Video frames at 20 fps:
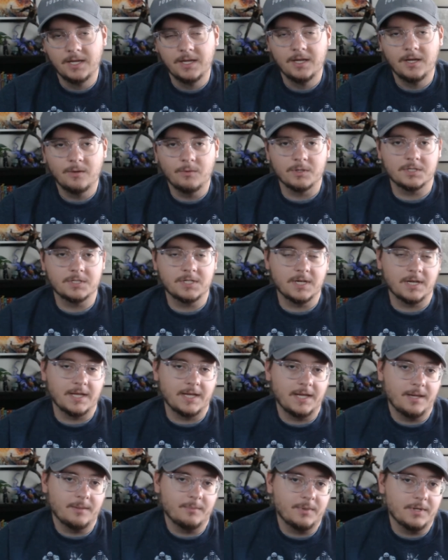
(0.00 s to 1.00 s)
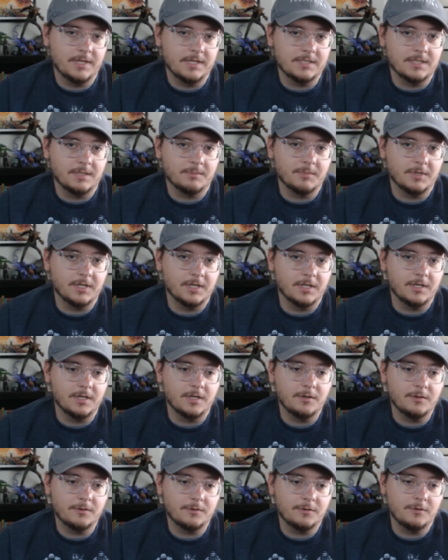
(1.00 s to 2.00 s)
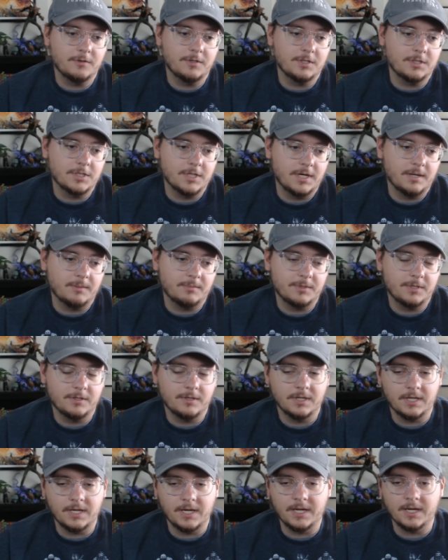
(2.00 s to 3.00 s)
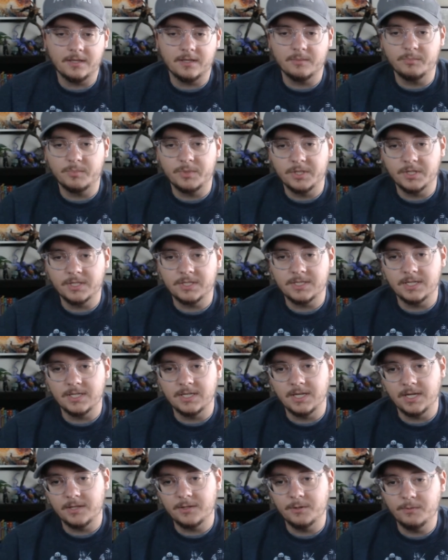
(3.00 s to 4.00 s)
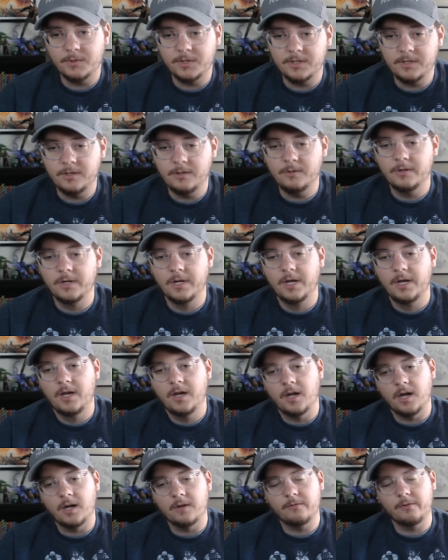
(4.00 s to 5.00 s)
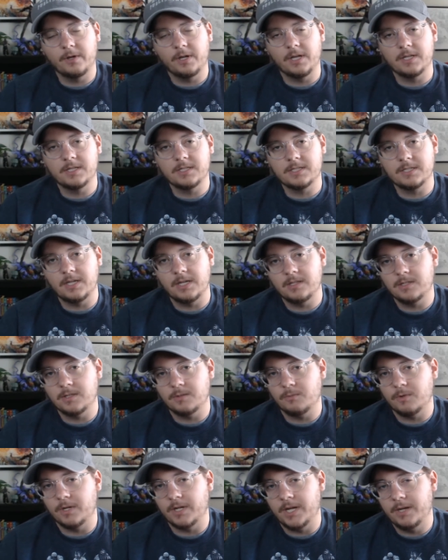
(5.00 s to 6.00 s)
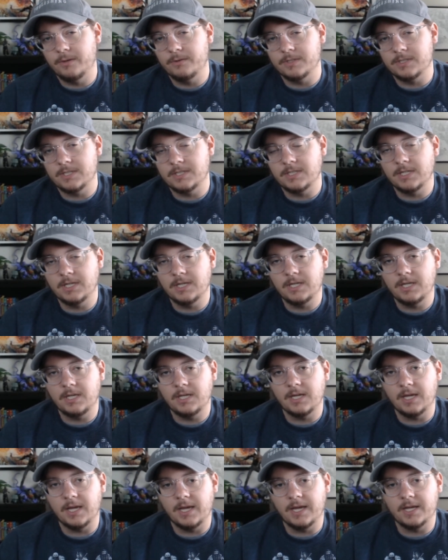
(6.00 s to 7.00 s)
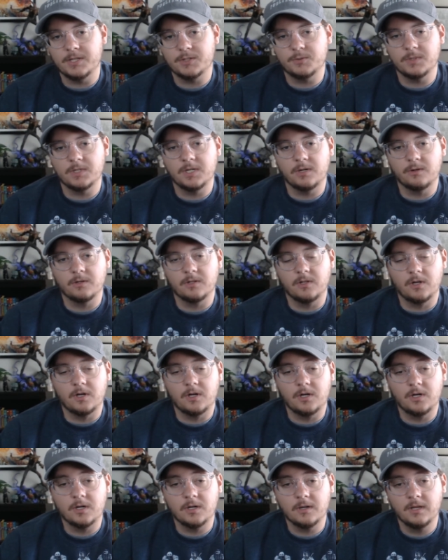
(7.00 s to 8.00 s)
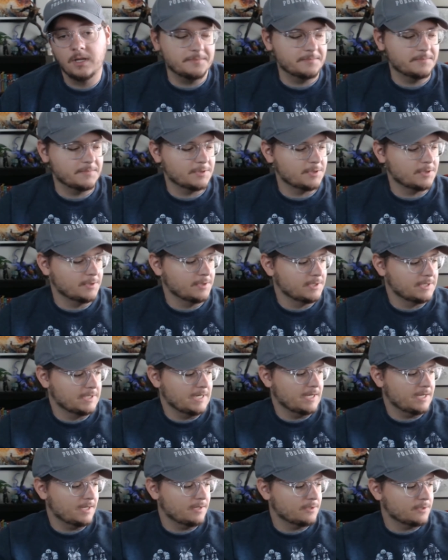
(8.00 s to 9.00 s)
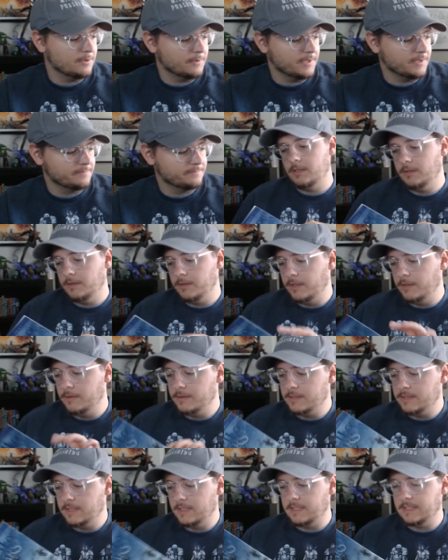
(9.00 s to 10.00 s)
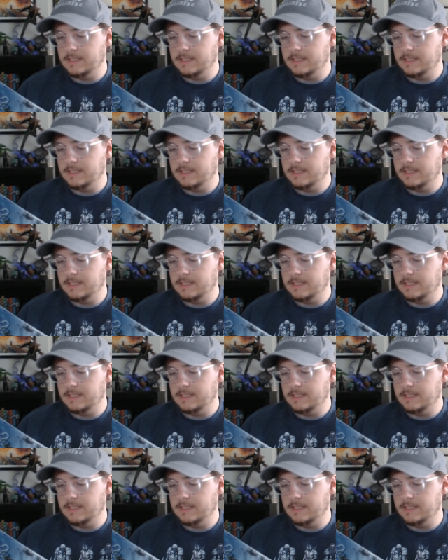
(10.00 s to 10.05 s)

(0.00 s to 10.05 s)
What's going to happen is I'm going to go through the chapter and kind of the book together with you, offering insights on what I was thinking as we go along. So let's get into it. You'll notice that it's